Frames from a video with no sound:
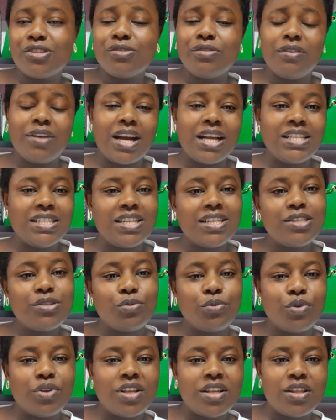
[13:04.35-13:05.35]
so you can
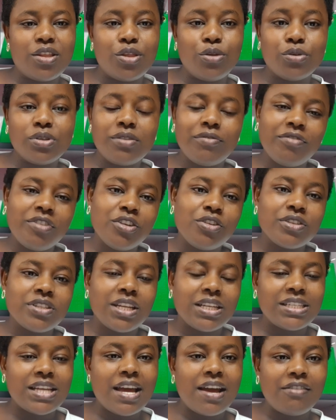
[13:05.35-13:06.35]
just watch those videos
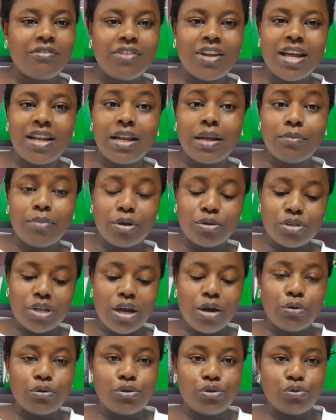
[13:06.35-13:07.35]
that I have done about
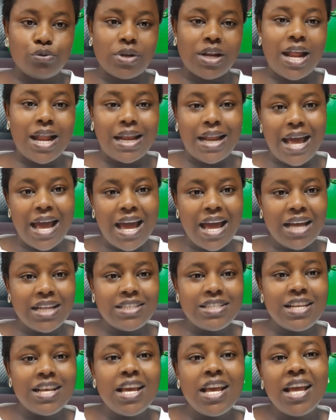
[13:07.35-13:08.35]
how to run
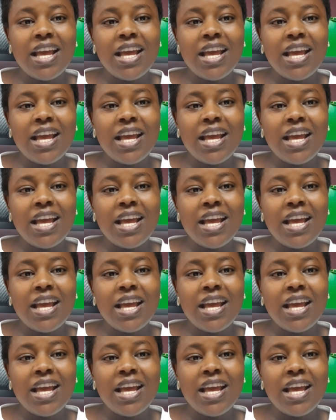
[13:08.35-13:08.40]
ads